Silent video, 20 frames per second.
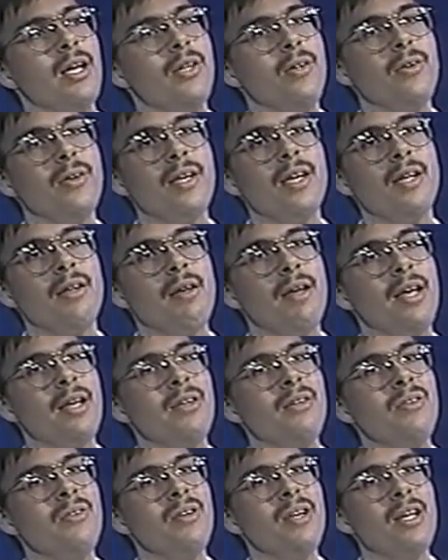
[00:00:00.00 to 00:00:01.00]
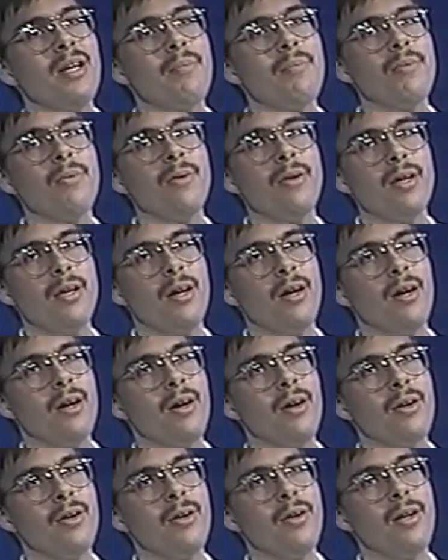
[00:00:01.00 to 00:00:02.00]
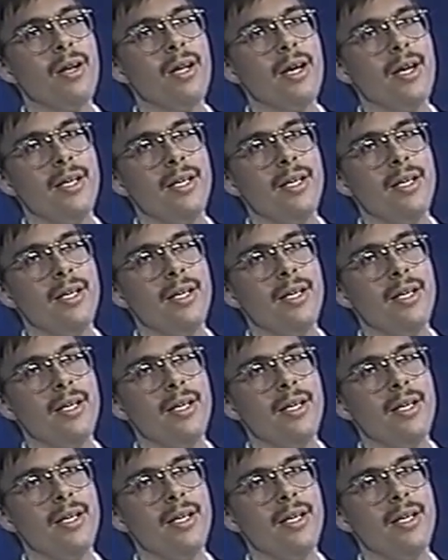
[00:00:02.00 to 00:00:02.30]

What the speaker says: and you get a pretty good